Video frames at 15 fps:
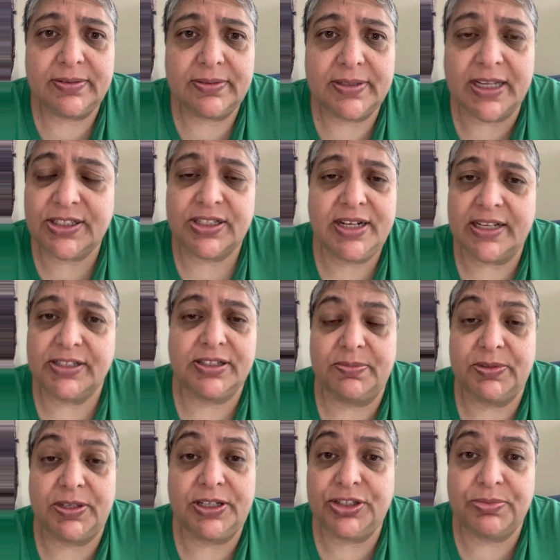That's not
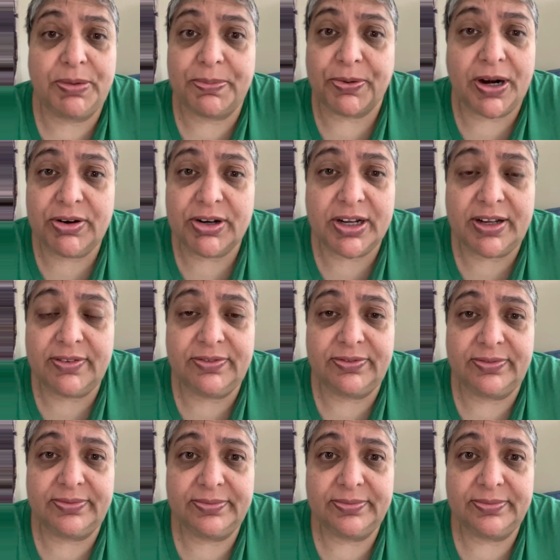something to be proud of.